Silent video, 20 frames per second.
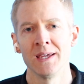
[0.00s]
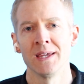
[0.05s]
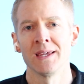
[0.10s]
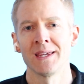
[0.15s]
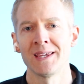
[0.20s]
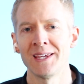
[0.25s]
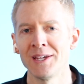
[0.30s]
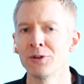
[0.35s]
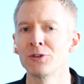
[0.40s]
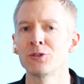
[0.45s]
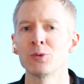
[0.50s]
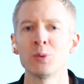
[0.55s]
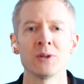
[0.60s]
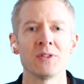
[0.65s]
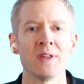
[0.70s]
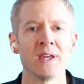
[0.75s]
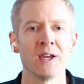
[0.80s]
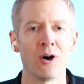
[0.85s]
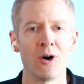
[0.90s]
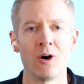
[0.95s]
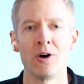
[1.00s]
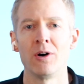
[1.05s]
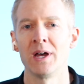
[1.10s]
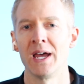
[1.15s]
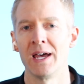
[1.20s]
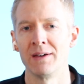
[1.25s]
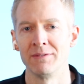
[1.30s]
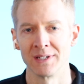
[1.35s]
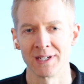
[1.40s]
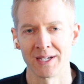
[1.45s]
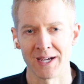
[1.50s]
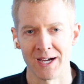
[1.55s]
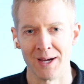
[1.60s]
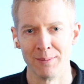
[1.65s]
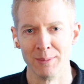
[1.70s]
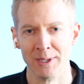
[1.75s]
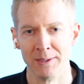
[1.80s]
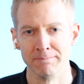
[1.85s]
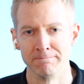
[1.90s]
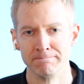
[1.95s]
Here's what they all have in
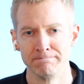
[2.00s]
common.